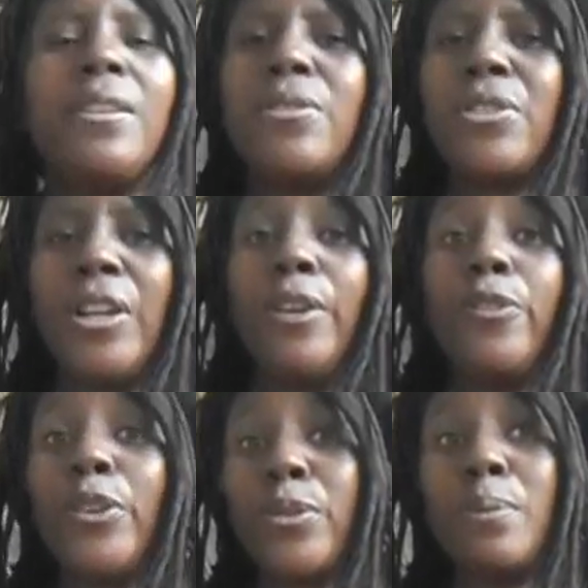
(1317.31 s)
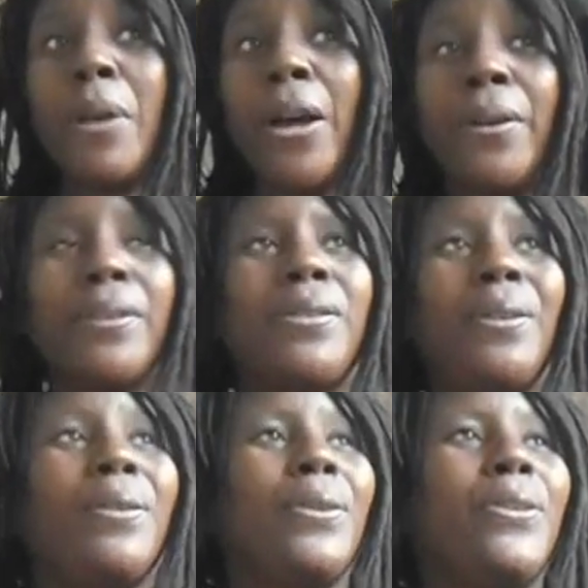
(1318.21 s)
she feels about it
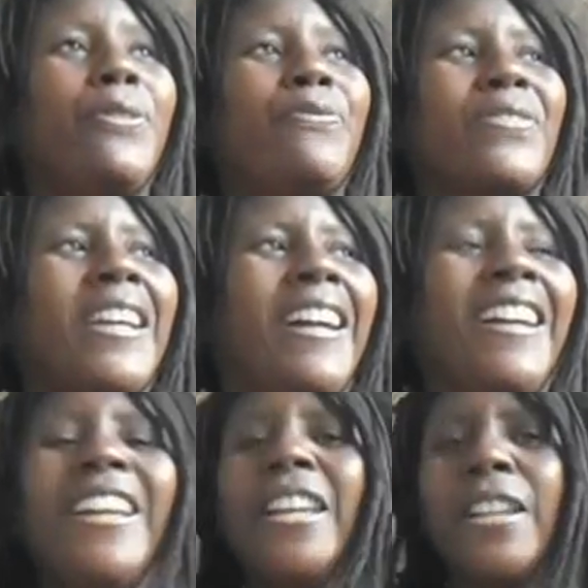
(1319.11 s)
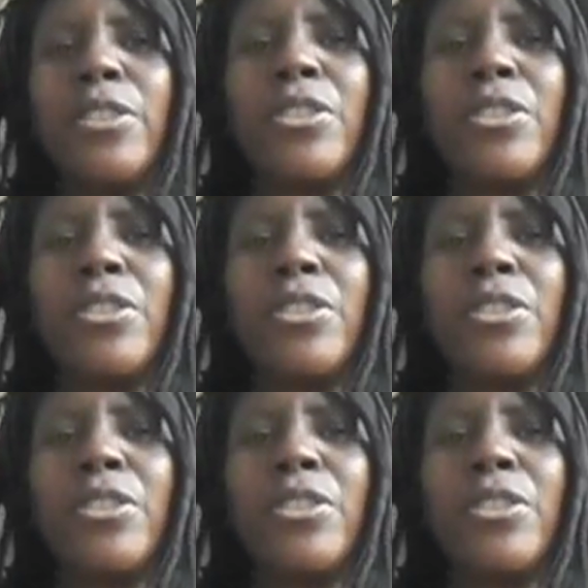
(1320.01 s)
too, because